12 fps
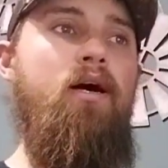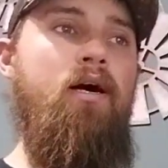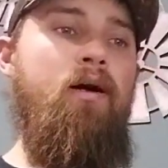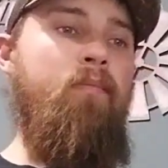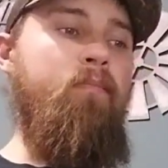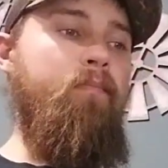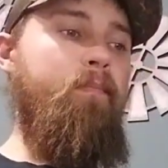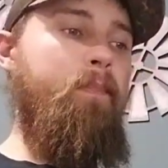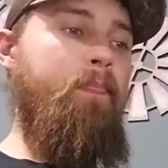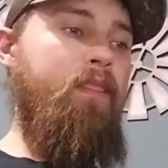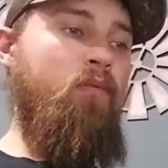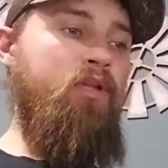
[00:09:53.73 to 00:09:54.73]

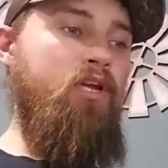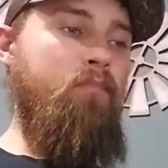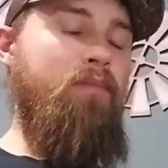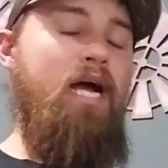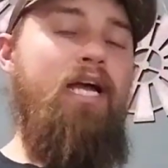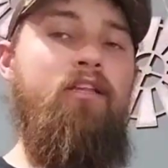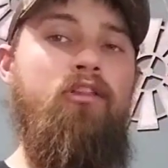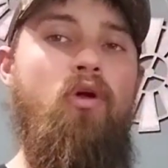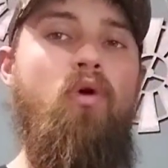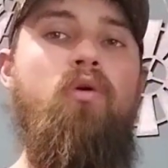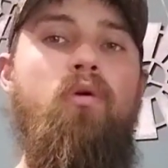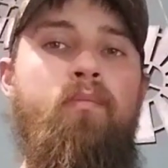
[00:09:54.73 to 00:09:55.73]
When you're
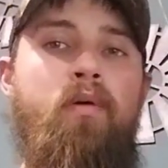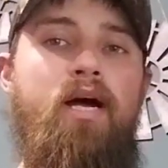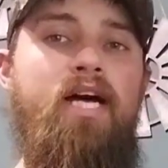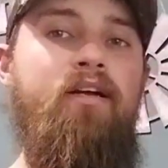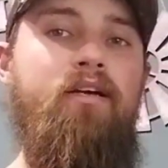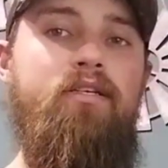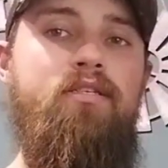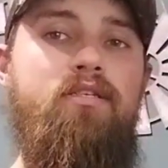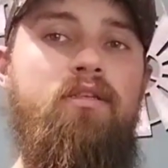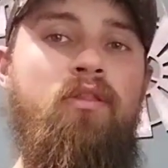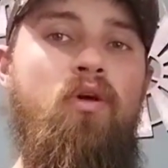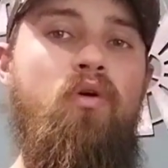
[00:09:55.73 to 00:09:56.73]
buying local
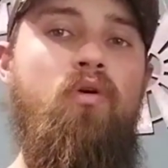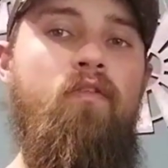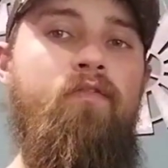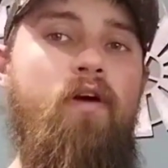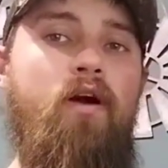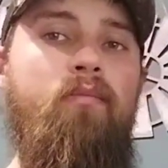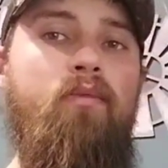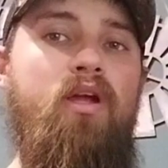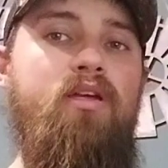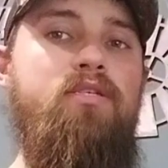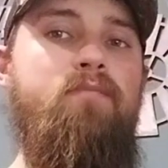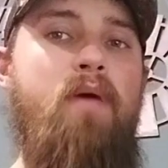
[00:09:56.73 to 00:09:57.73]
products, local
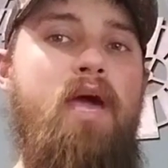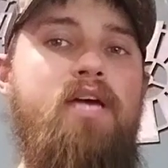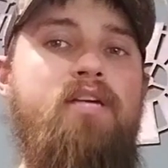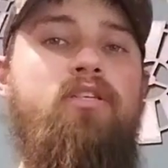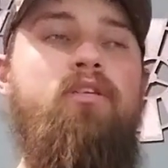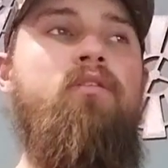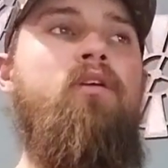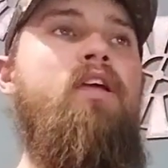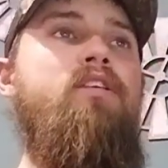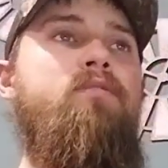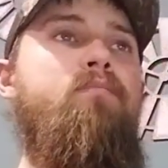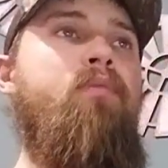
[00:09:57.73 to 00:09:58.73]
farm-raised,
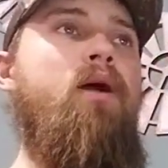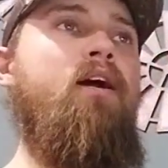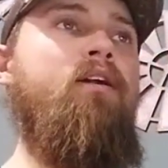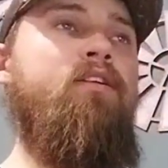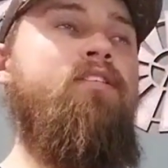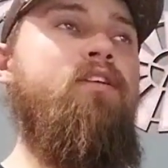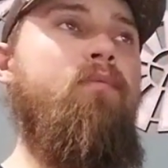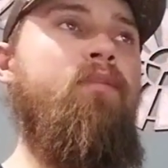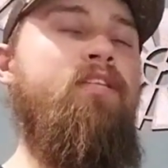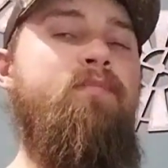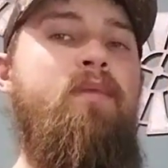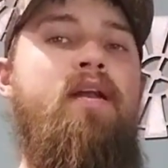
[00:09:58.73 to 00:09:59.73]
pasture-raised products,
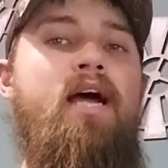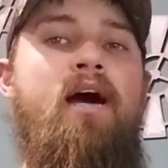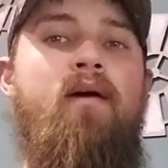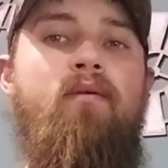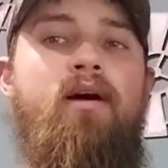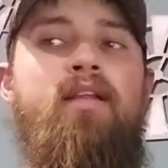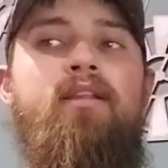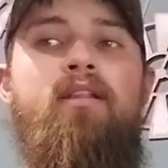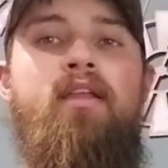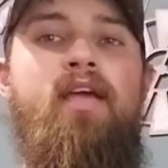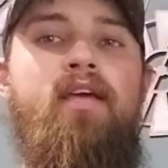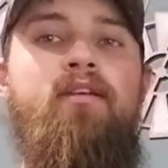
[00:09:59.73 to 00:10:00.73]
something that's been out on
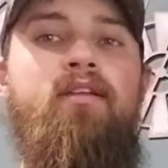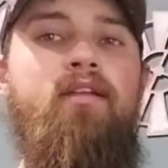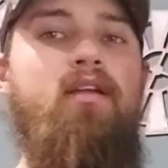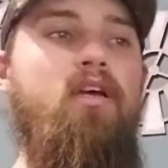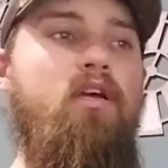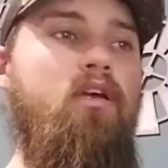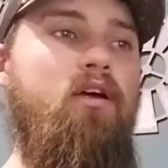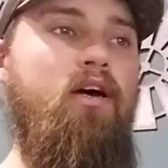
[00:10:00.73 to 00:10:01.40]
the land and